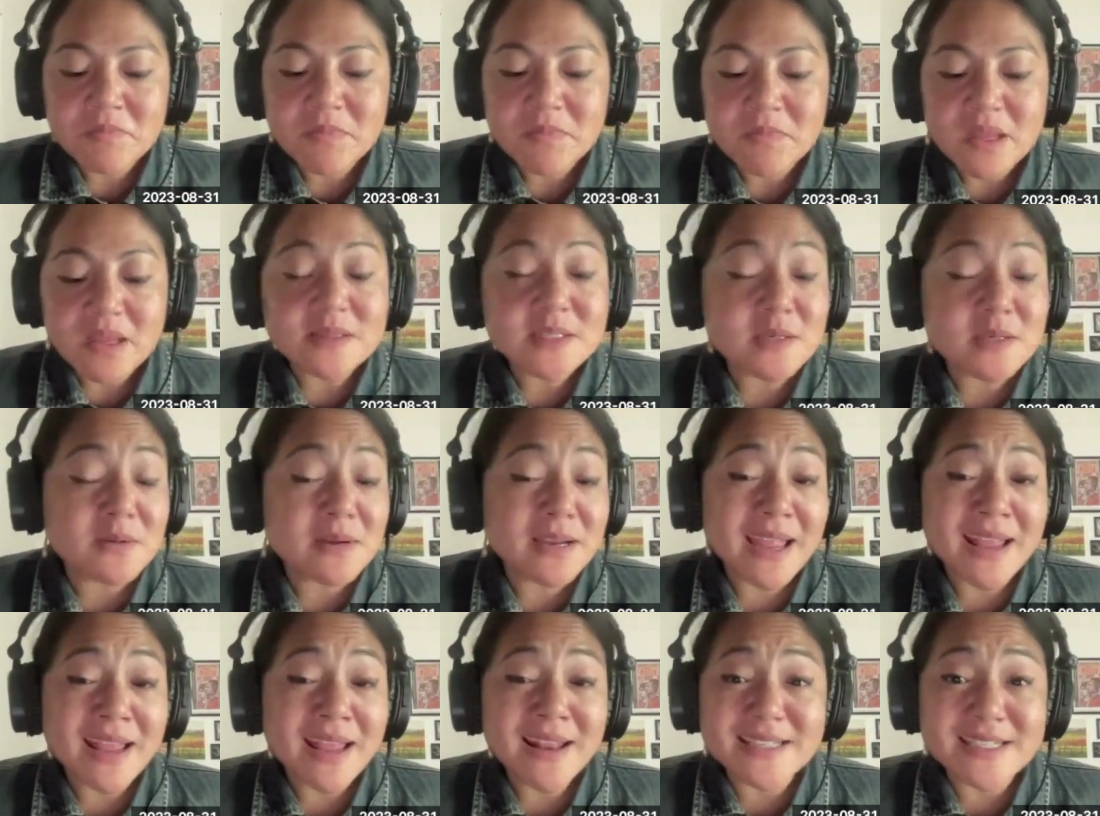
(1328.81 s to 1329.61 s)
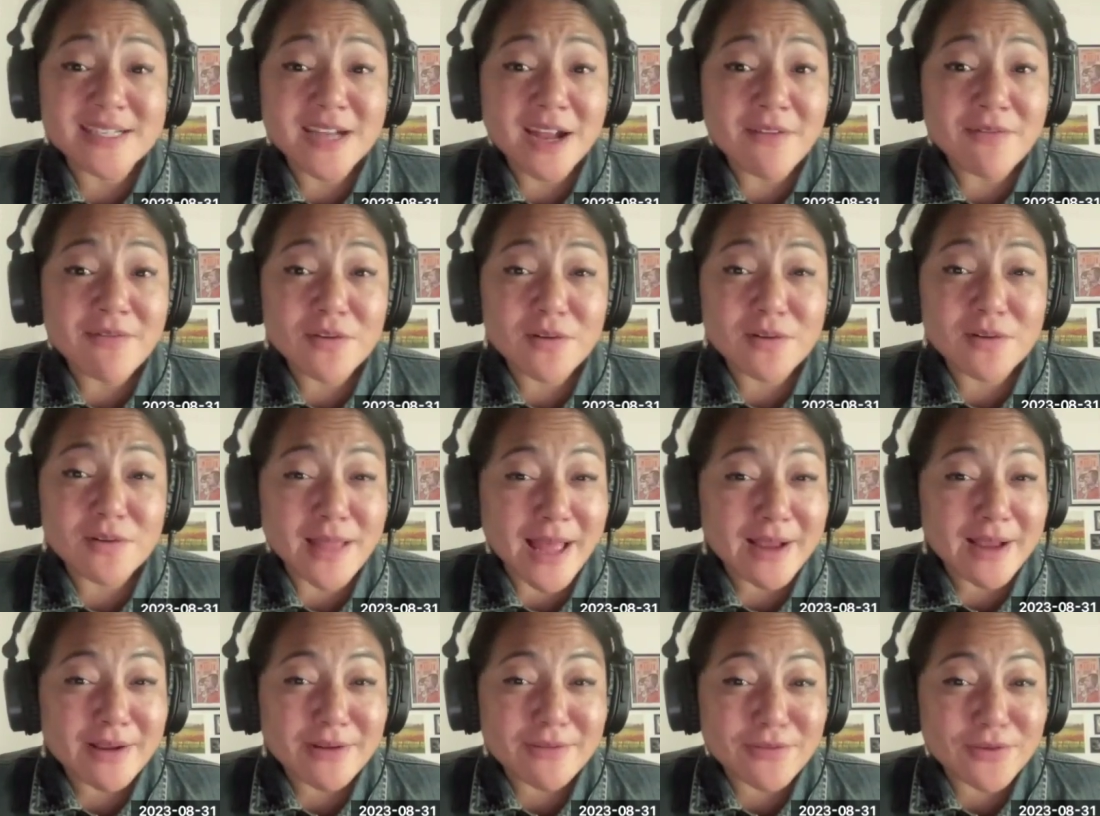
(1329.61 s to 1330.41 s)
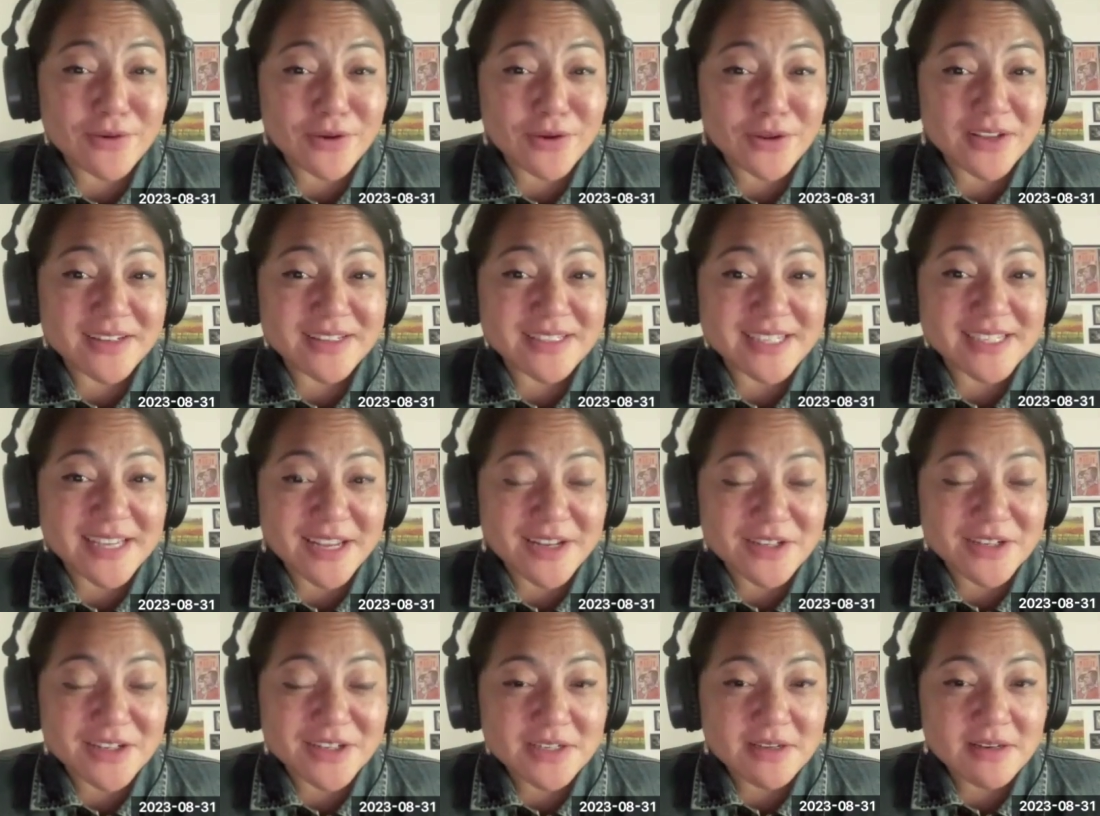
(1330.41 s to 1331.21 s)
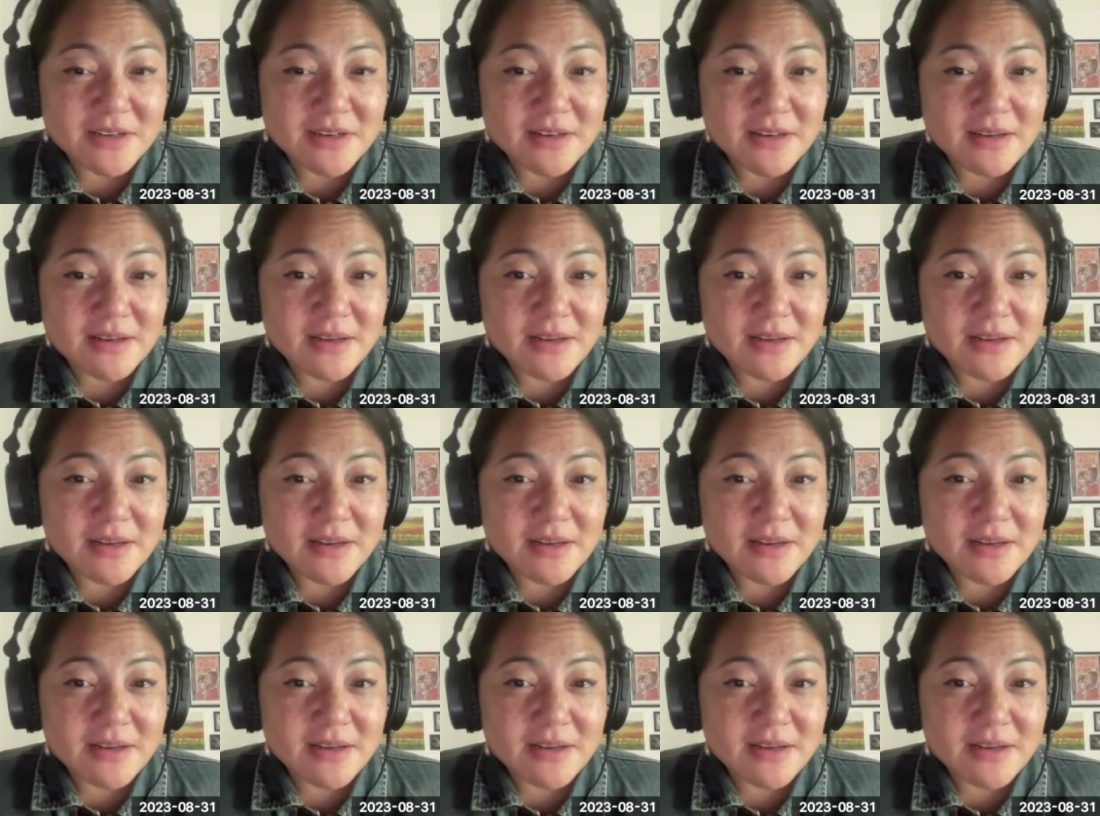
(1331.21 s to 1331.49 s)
And so again, it's not for lack of good intention,